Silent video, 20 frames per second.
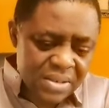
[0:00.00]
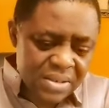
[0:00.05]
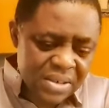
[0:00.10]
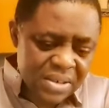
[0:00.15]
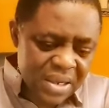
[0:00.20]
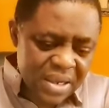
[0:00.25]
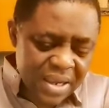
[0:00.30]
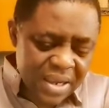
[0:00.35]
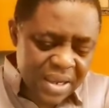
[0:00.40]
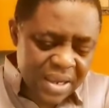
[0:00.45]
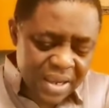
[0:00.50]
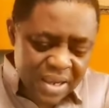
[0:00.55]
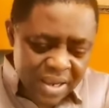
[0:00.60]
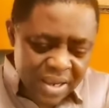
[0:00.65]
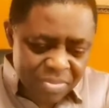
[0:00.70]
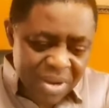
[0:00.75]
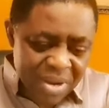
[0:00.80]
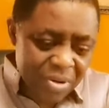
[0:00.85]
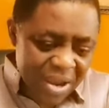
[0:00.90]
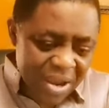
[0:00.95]
It, it, it,
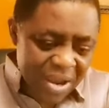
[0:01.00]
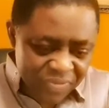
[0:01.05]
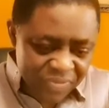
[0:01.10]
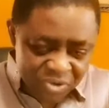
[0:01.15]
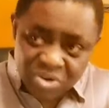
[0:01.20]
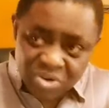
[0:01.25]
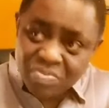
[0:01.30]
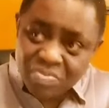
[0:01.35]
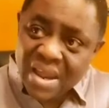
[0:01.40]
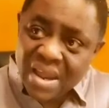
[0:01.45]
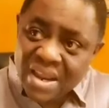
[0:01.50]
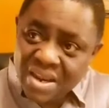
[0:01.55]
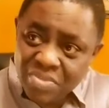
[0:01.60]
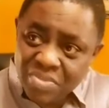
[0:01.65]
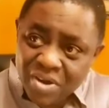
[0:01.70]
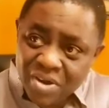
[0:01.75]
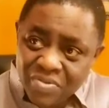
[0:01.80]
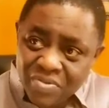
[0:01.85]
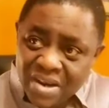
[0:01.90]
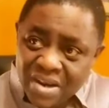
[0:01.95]
my wife is reminding me
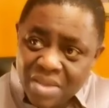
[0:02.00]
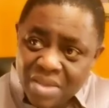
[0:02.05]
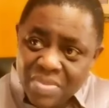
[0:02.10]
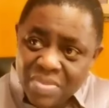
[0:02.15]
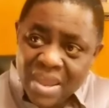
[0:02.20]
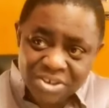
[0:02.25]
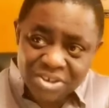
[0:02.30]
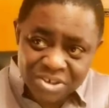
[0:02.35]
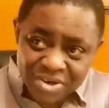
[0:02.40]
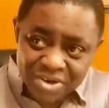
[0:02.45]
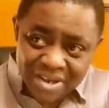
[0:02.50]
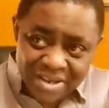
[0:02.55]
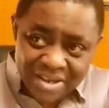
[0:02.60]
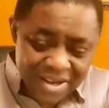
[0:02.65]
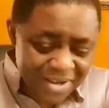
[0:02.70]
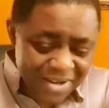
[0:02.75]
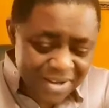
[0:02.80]
of the name Ihejirika.